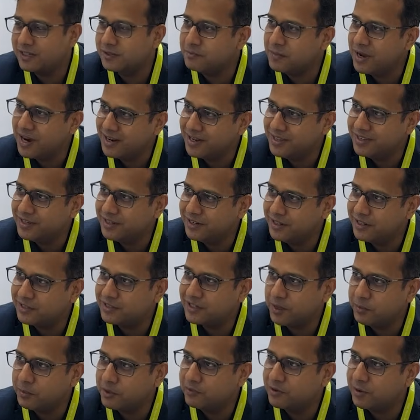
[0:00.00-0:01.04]
us mad engineers
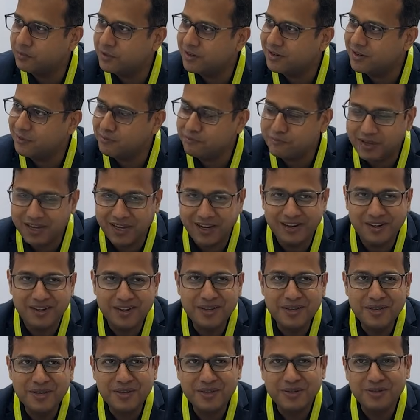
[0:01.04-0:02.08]
coming from the dump yard.
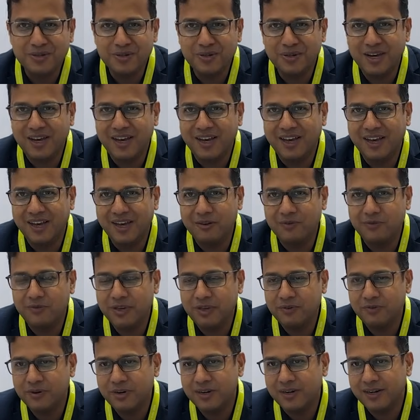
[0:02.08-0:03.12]
So uh,
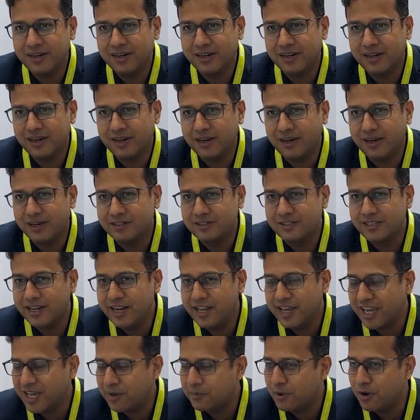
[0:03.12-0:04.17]
we were uh,
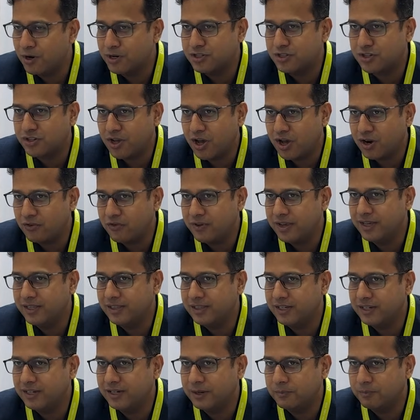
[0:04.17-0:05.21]
cynic about solving
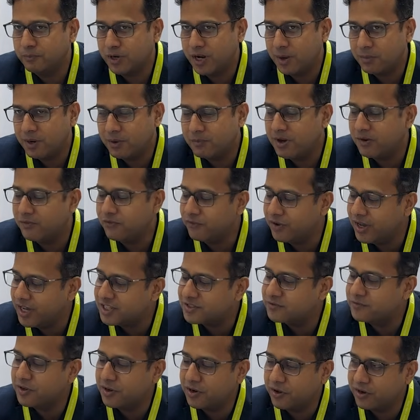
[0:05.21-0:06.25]
the problem of
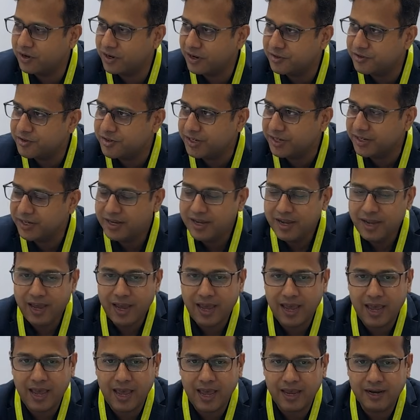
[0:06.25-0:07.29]
waste for our country.
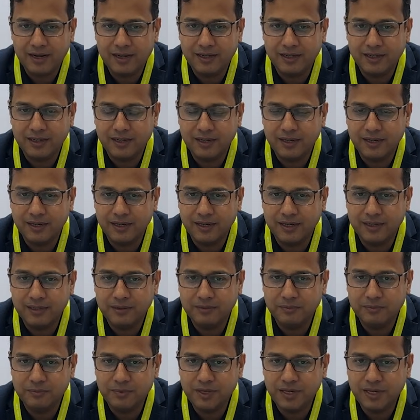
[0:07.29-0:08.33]
And uh,
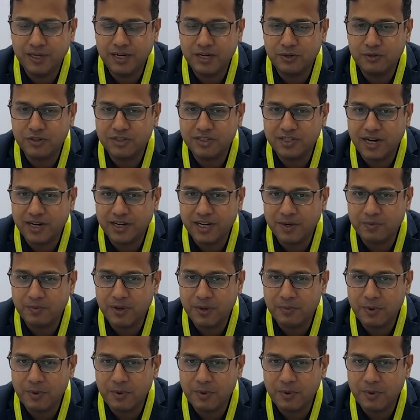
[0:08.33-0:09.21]
it was started by